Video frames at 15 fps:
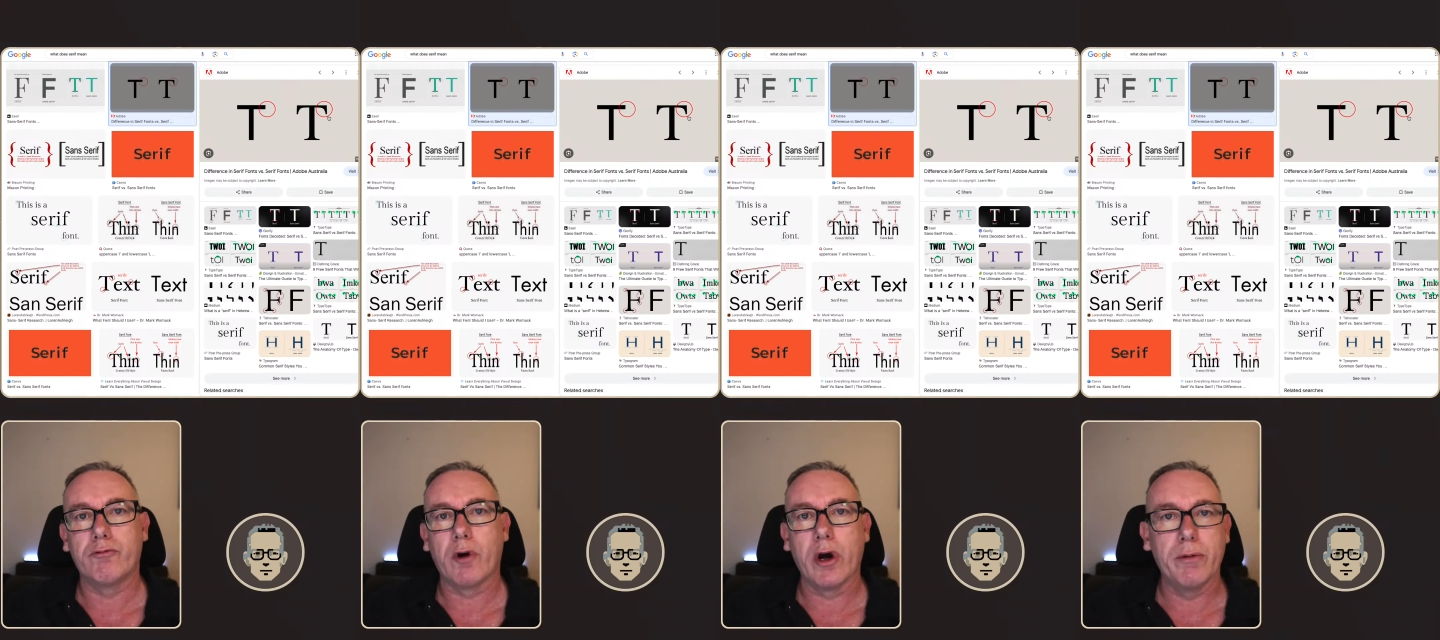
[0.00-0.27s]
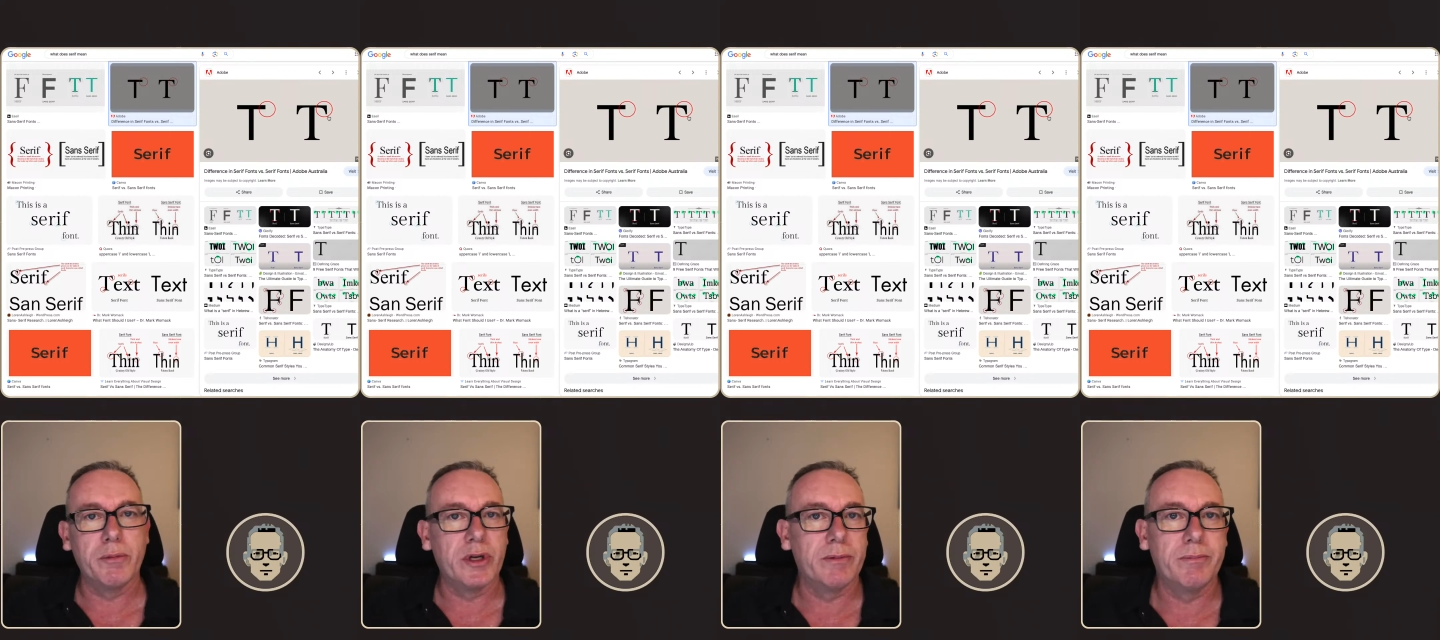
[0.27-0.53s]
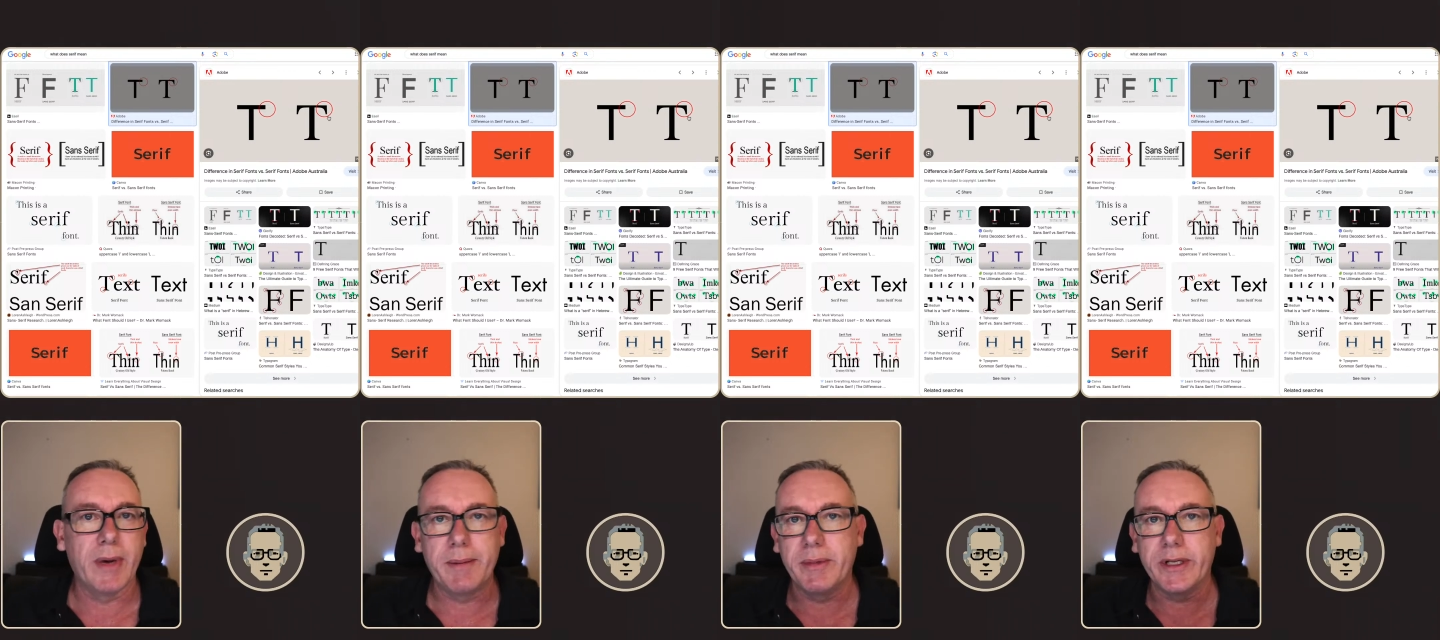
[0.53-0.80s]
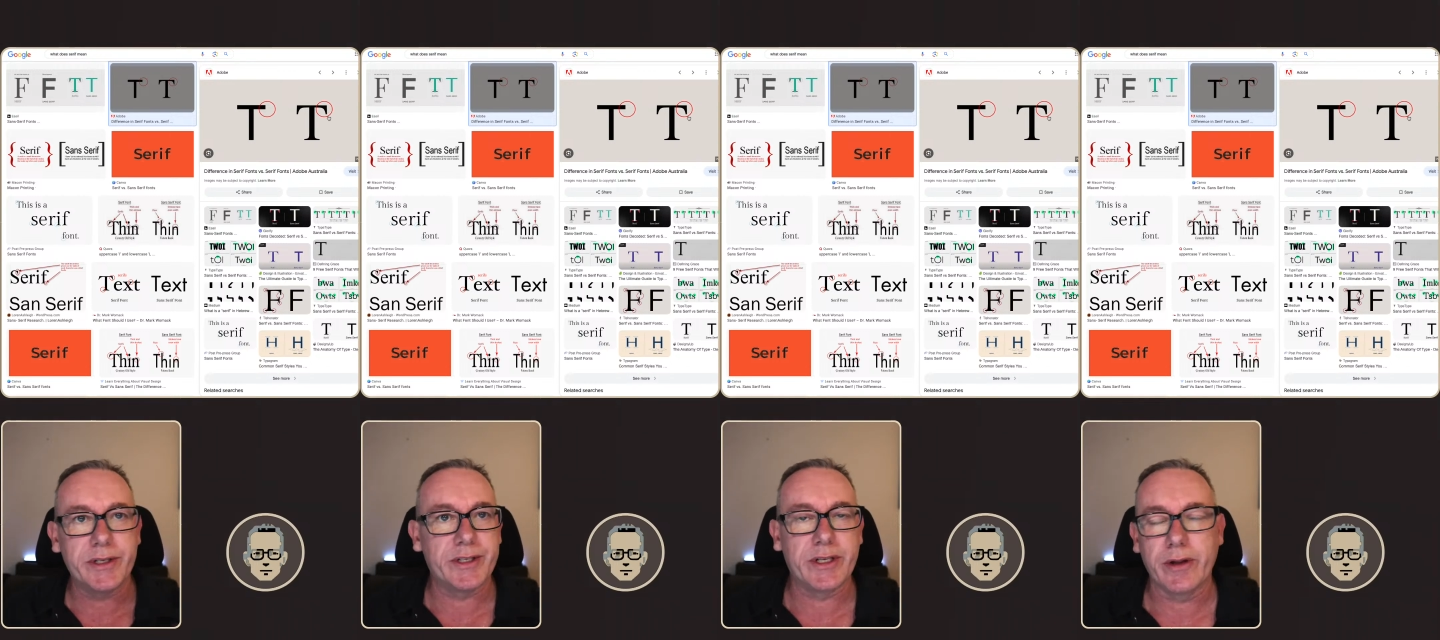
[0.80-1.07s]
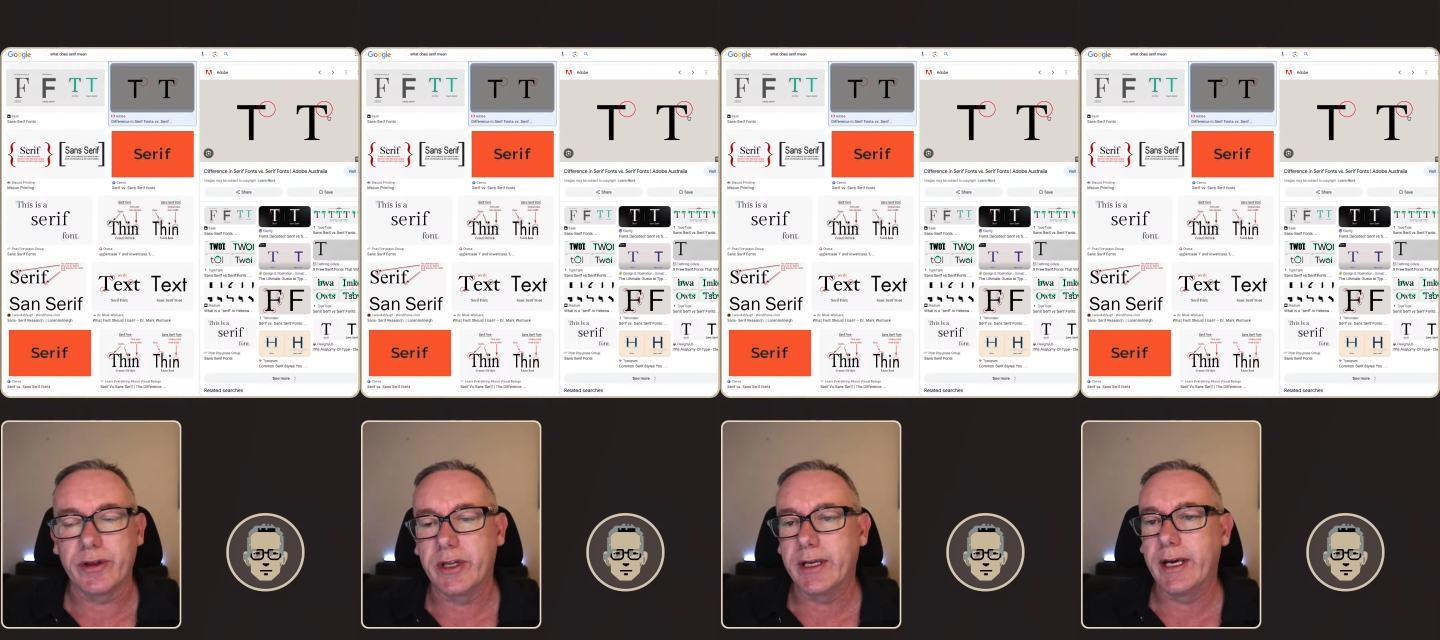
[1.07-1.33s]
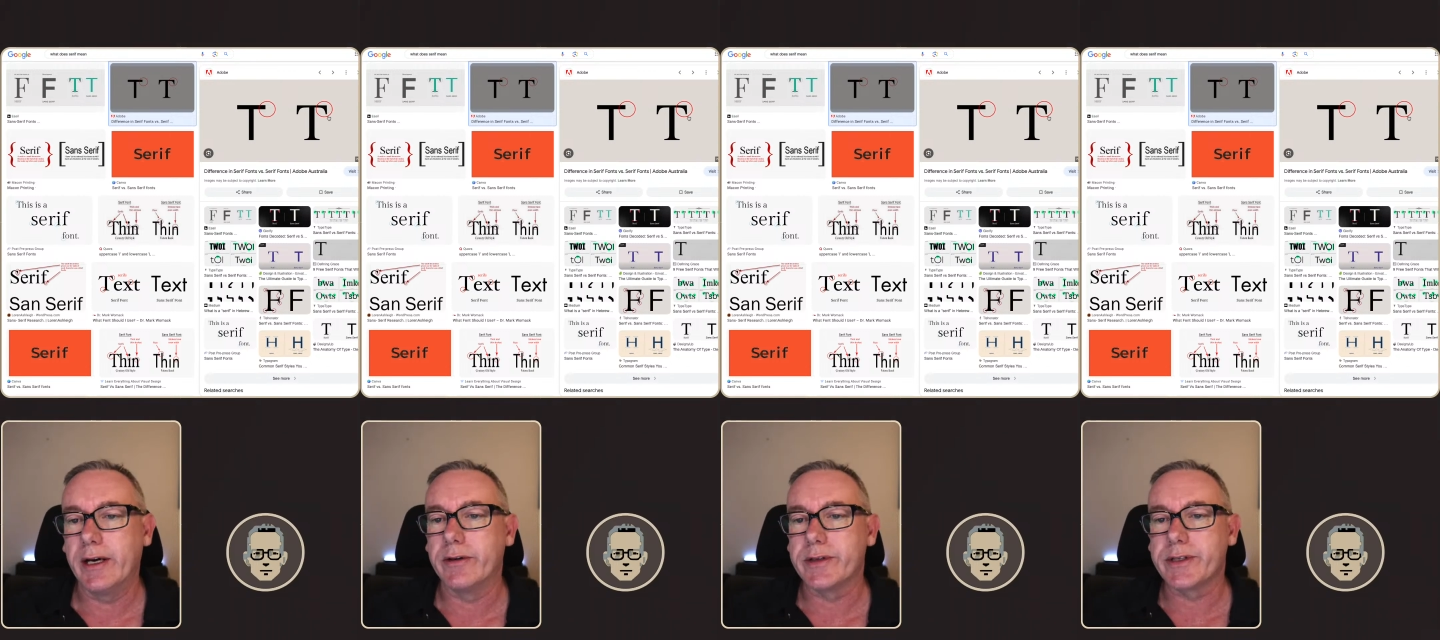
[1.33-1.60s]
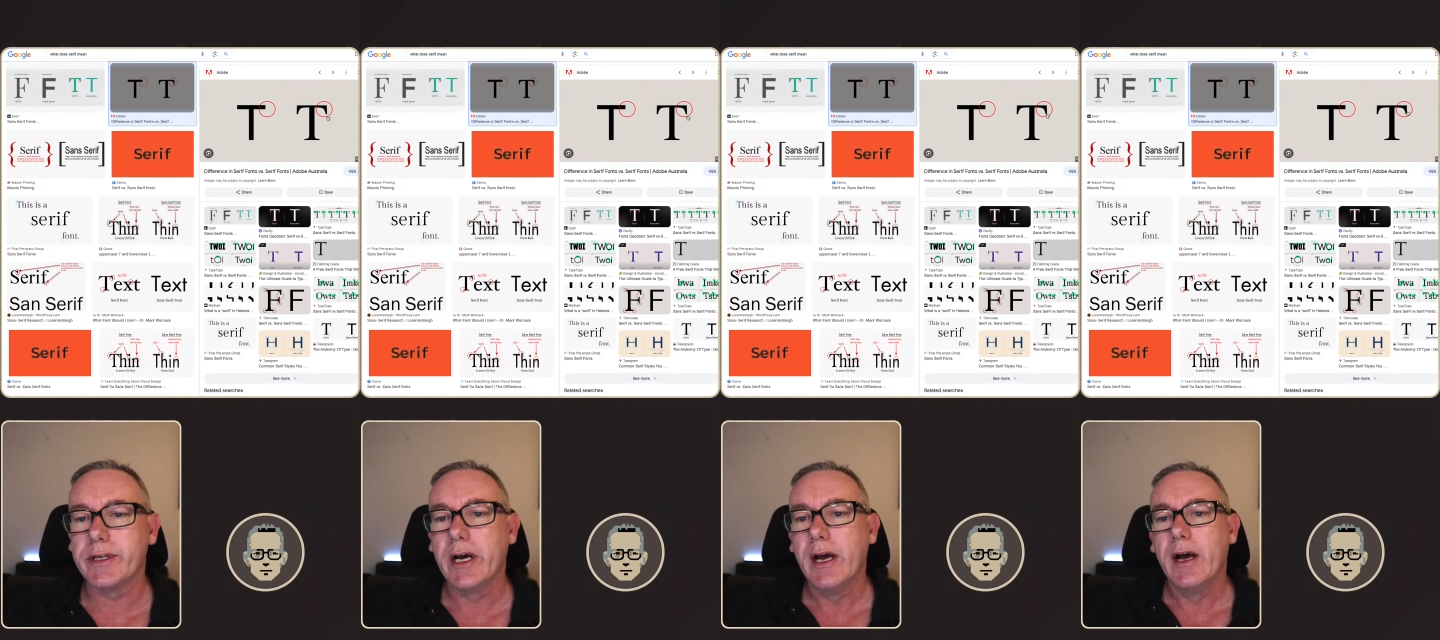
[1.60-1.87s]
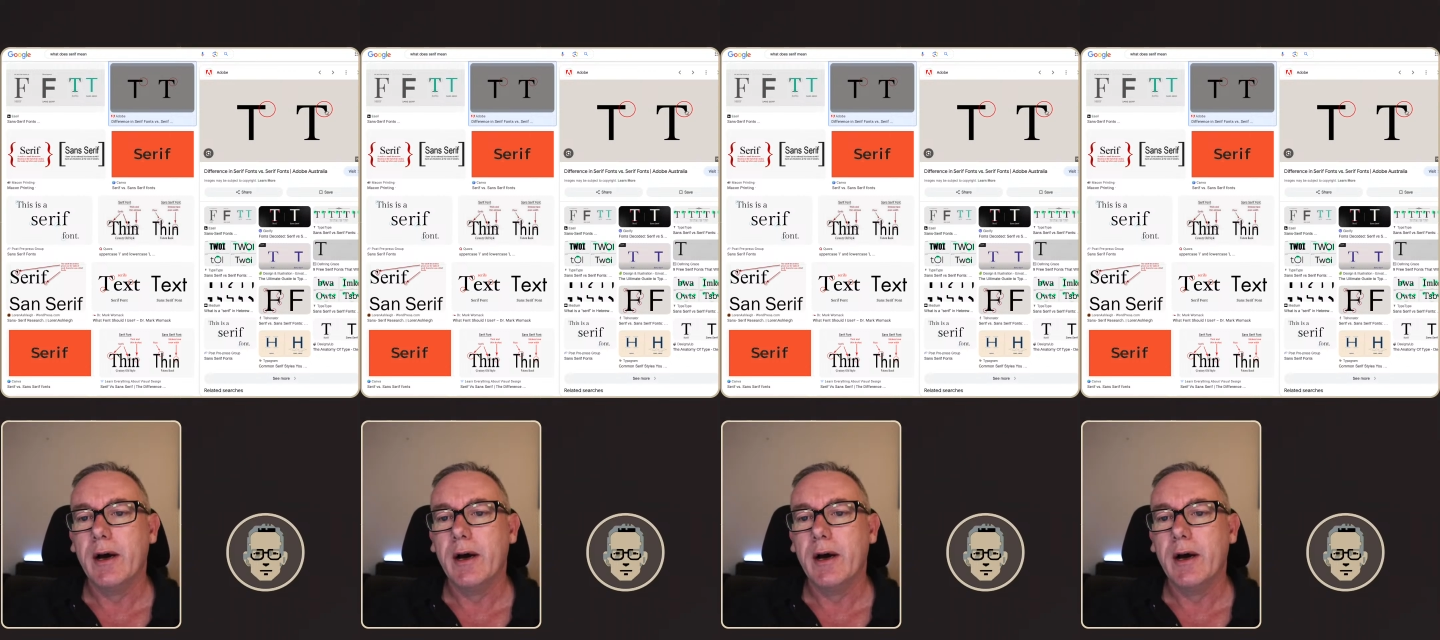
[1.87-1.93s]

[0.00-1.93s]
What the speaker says: Roman, maybe it's something else.